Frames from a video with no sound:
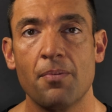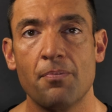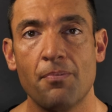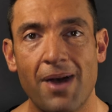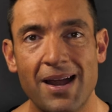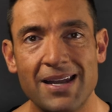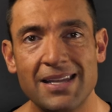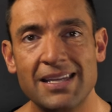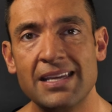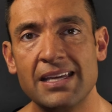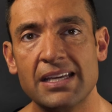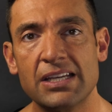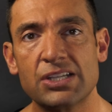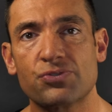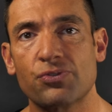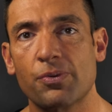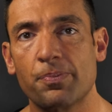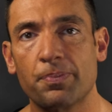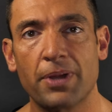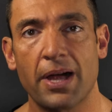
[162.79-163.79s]
Money
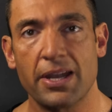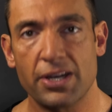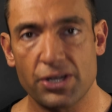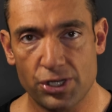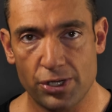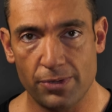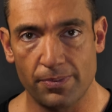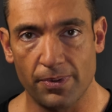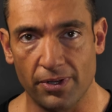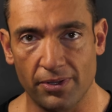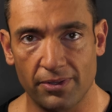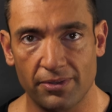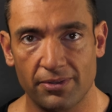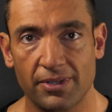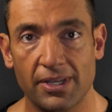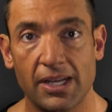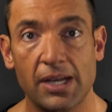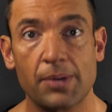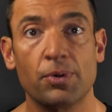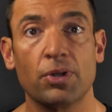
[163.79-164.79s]
is replenishable
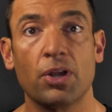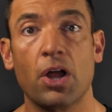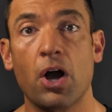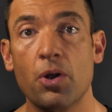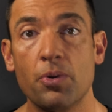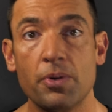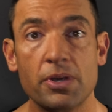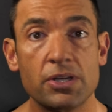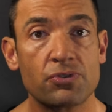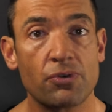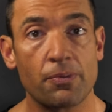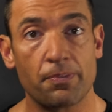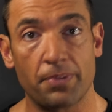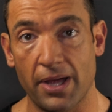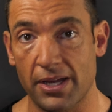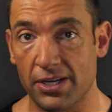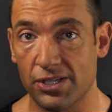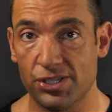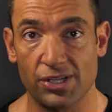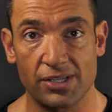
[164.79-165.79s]
it will always
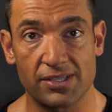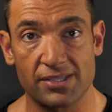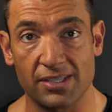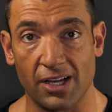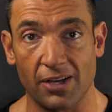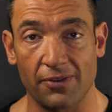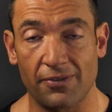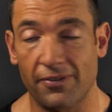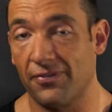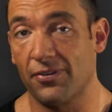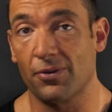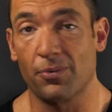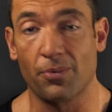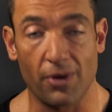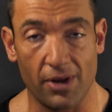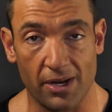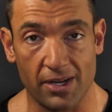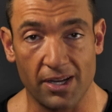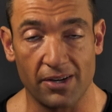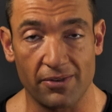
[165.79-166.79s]
replenish itself if you're
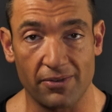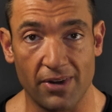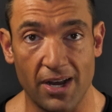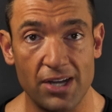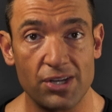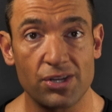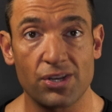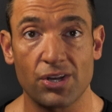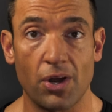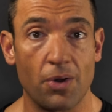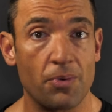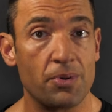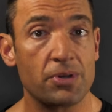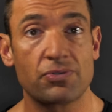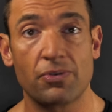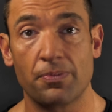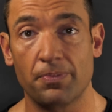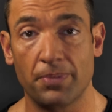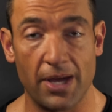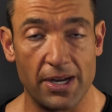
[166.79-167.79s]
working, right? You could
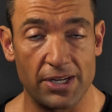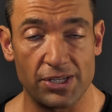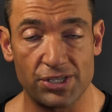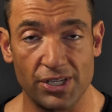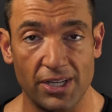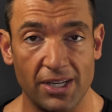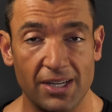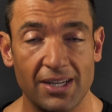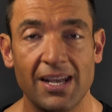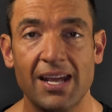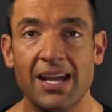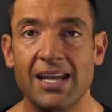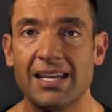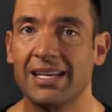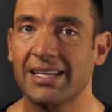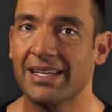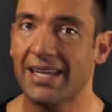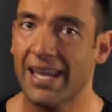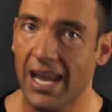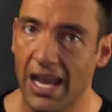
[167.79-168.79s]
always replenish it.
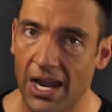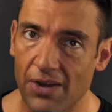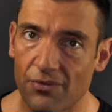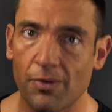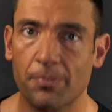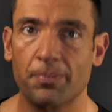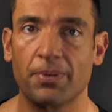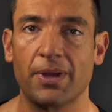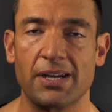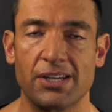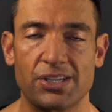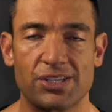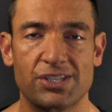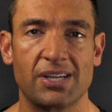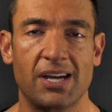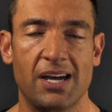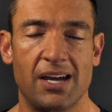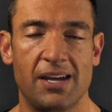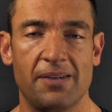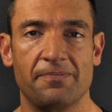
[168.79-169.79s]
You can't replenish
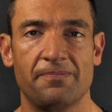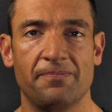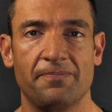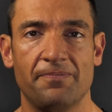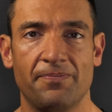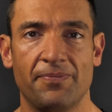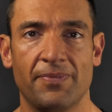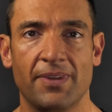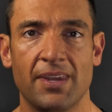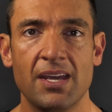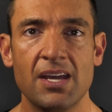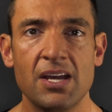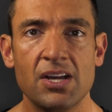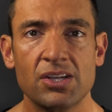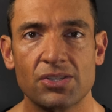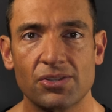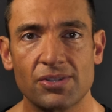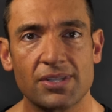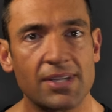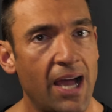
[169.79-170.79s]
time.
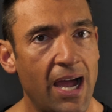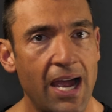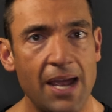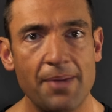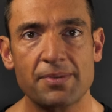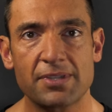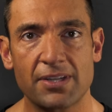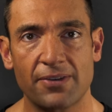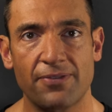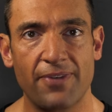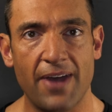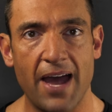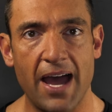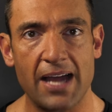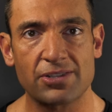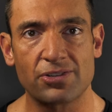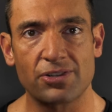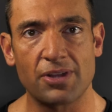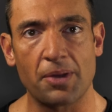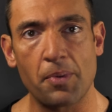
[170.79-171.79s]
So time is a
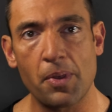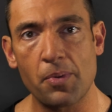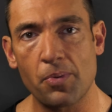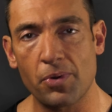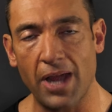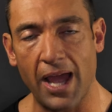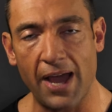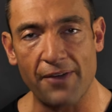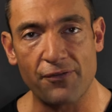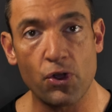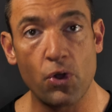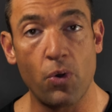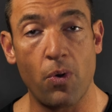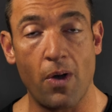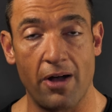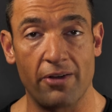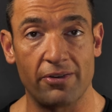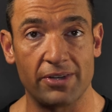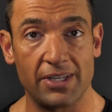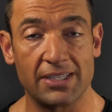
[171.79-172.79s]
factor that we want to have
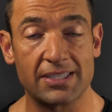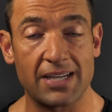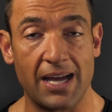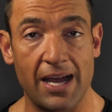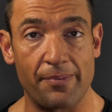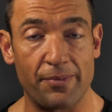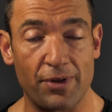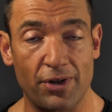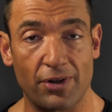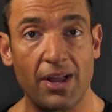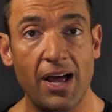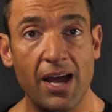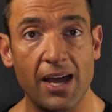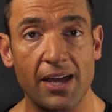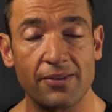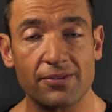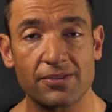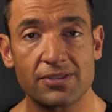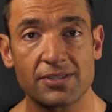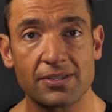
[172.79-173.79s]
quality time in our
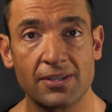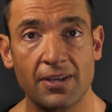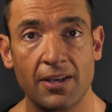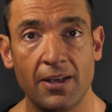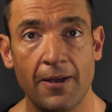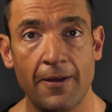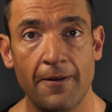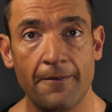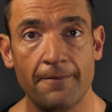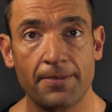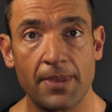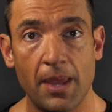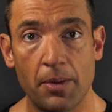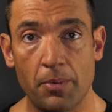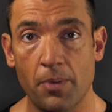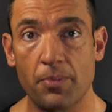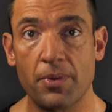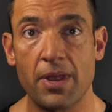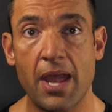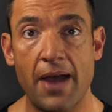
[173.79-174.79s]
lives. And
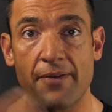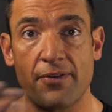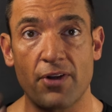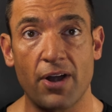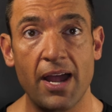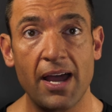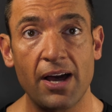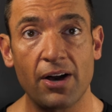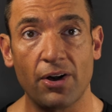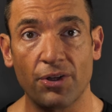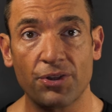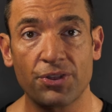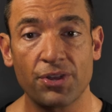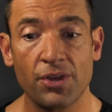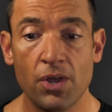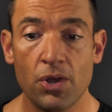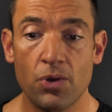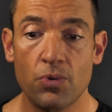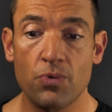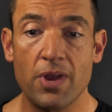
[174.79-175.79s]
when we have our health,
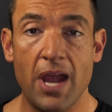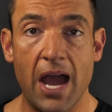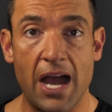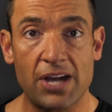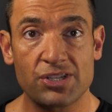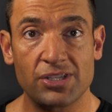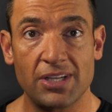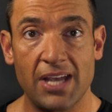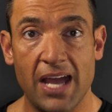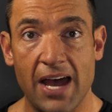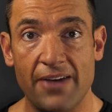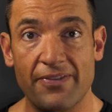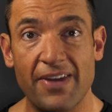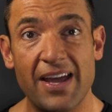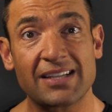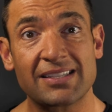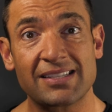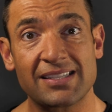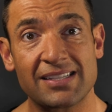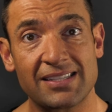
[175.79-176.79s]
we actually have
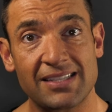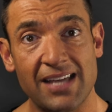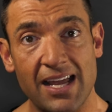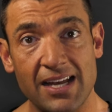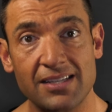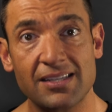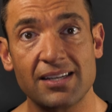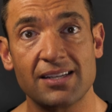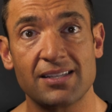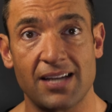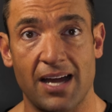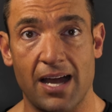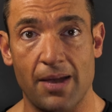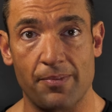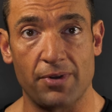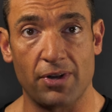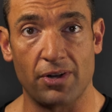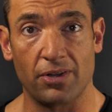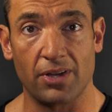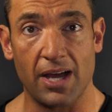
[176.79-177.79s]
extended
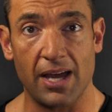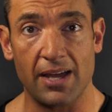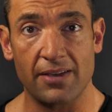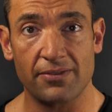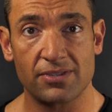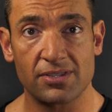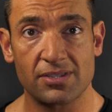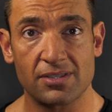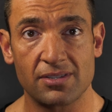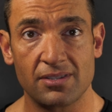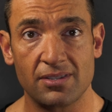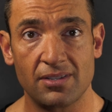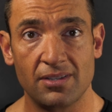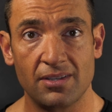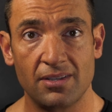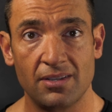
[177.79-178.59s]
time in our lives.